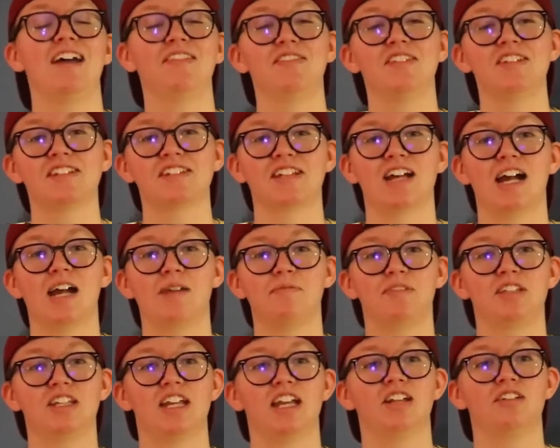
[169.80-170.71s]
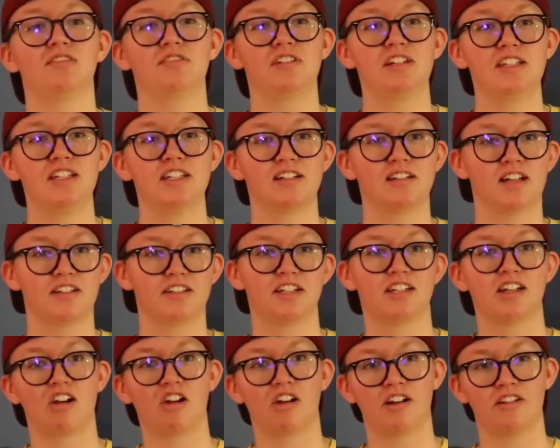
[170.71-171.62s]
At this time, the increase in
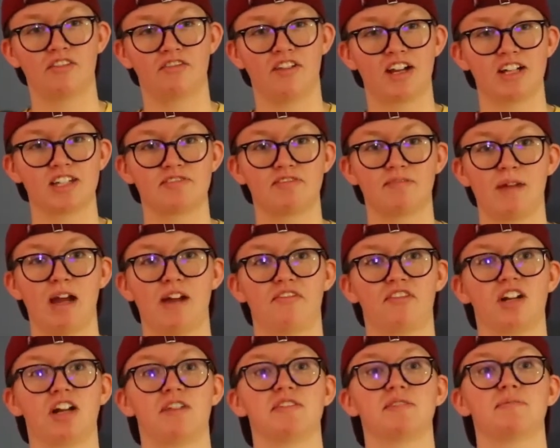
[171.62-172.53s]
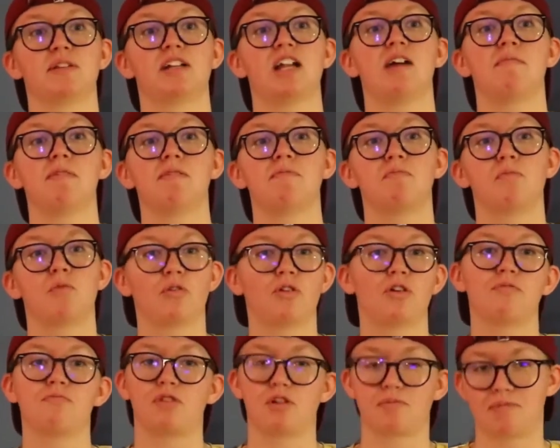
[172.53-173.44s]
collecting artifacts from Africa was becoming
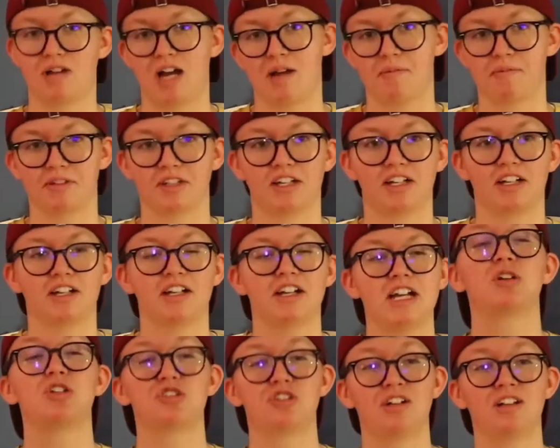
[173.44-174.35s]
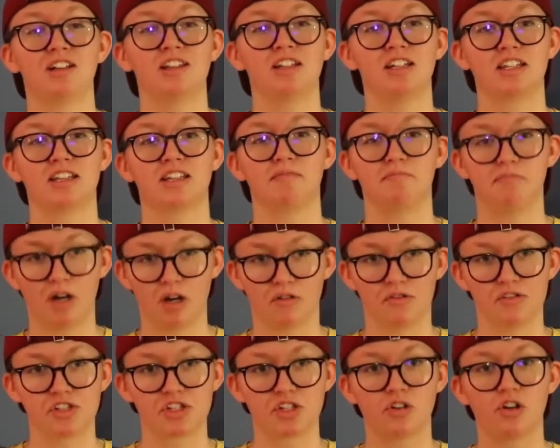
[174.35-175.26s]
more and more popular. What struck Klee the
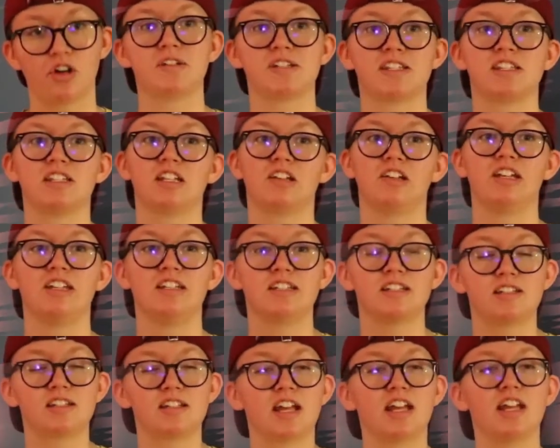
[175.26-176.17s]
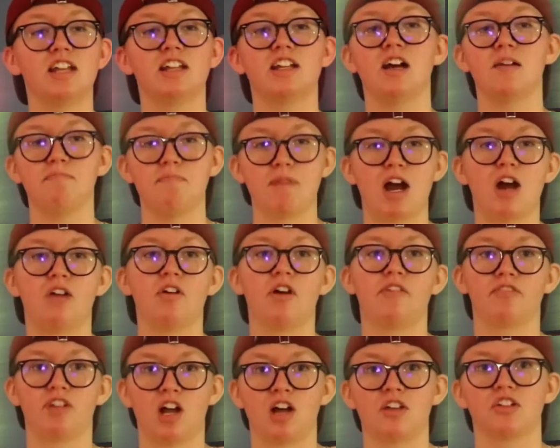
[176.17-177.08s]
most was the insane amount
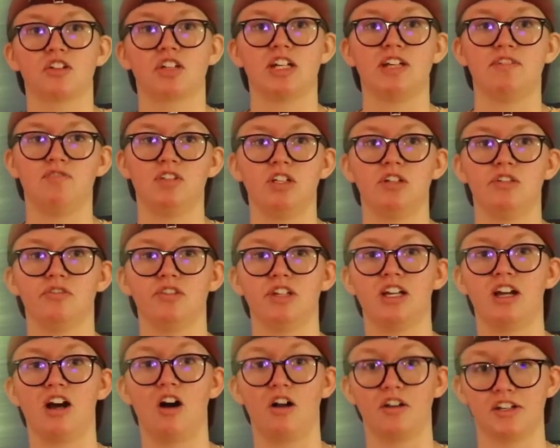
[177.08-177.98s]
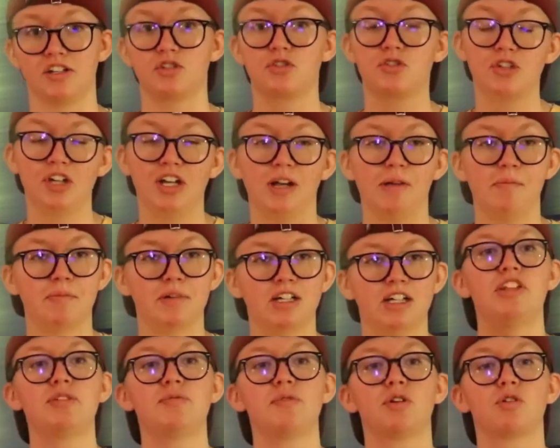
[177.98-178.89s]
of color he viewed on his trip.
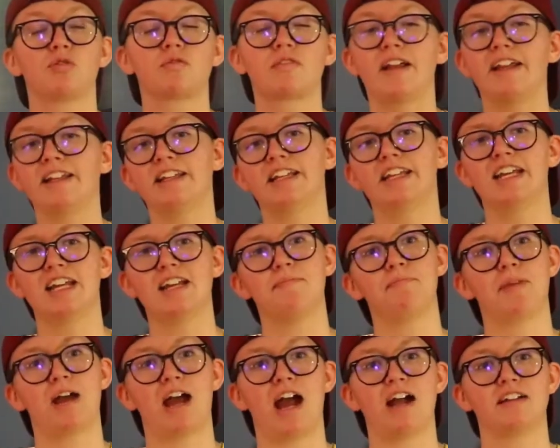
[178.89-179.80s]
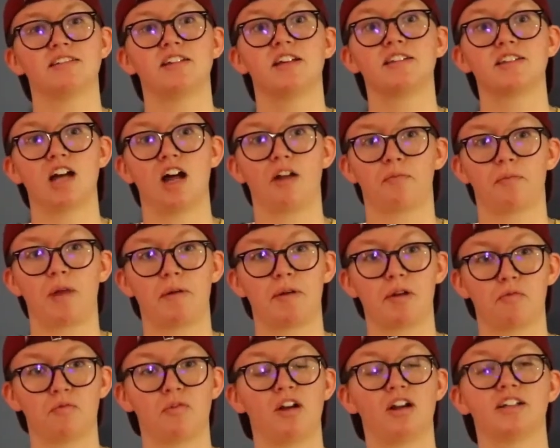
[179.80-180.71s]
This would greatly impact his
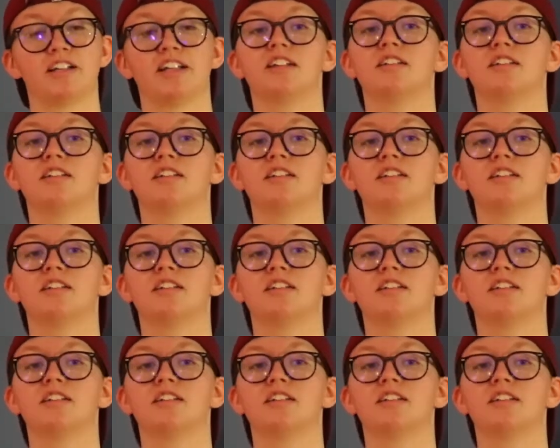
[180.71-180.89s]
upcoming work,